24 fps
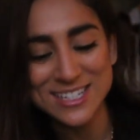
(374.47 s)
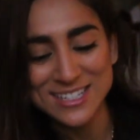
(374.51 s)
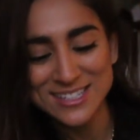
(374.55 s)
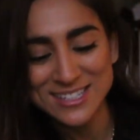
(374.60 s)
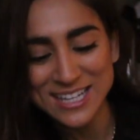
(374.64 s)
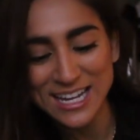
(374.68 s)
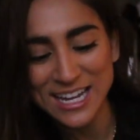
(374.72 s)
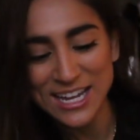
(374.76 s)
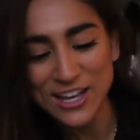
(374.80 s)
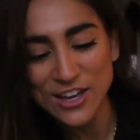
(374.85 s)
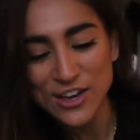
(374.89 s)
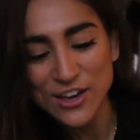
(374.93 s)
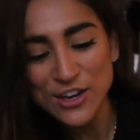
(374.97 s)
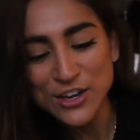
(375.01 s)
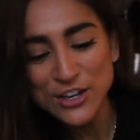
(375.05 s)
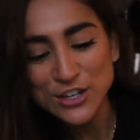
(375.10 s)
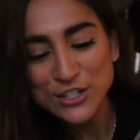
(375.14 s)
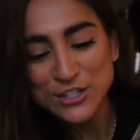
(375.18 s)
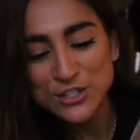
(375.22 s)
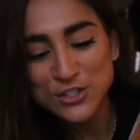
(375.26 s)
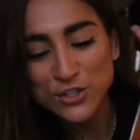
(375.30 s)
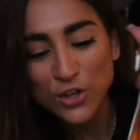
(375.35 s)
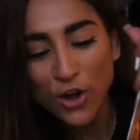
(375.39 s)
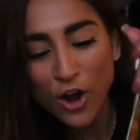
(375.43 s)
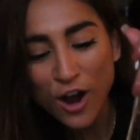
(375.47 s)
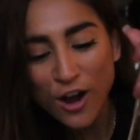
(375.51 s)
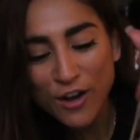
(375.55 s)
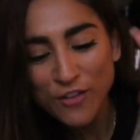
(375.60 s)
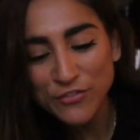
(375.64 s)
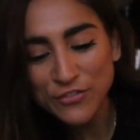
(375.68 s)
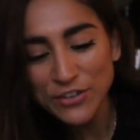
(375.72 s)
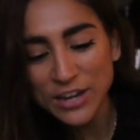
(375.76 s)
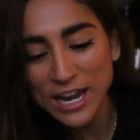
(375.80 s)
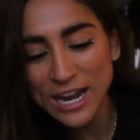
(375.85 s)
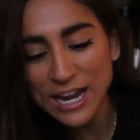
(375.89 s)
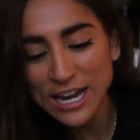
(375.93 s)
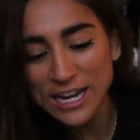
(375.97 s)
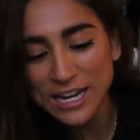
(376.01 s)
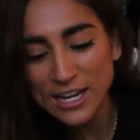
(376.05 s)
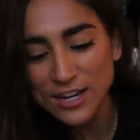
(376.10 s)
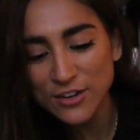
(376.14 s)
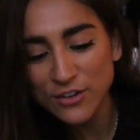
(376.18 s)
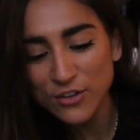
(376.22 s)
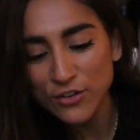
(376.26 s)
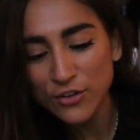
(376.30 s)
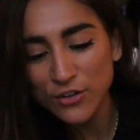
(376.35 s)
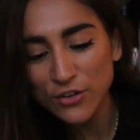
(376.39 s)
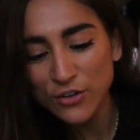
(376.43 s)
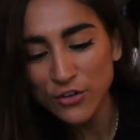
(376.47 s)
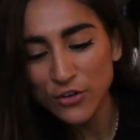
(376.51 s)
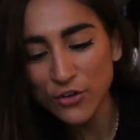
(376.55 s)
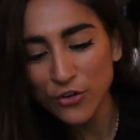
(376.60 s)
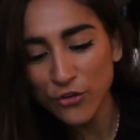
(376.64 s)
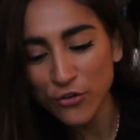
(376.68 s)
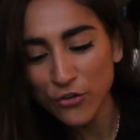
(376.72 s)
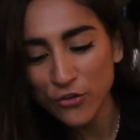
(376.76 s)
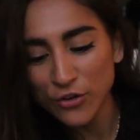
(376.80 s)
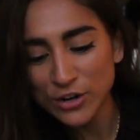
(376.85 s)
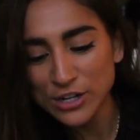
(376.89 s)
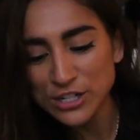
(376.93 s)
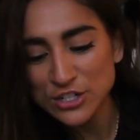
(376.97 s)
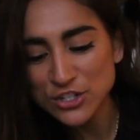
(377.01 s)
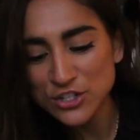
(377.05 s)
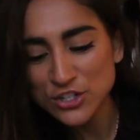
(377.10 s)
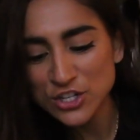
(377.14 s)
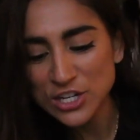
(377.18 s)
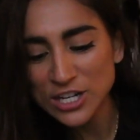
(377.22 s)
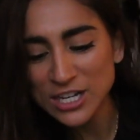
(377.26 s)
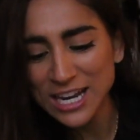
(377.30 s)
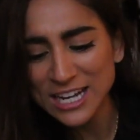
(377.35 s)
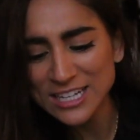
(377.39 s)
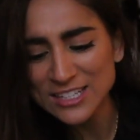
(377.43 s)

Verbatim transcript: It's like soft and crunchy.